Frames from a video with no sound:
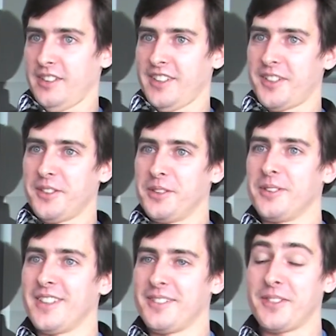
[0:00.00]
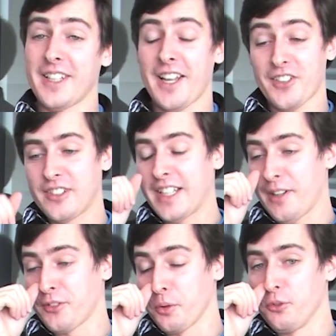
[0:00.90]
like, you know, and we actually
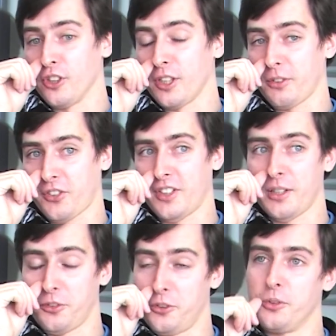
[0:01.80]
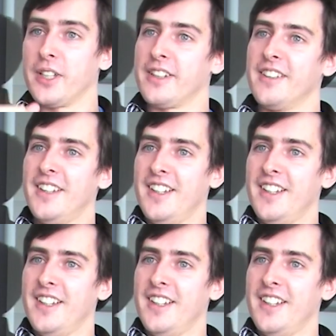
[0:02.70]
have kub servers now too,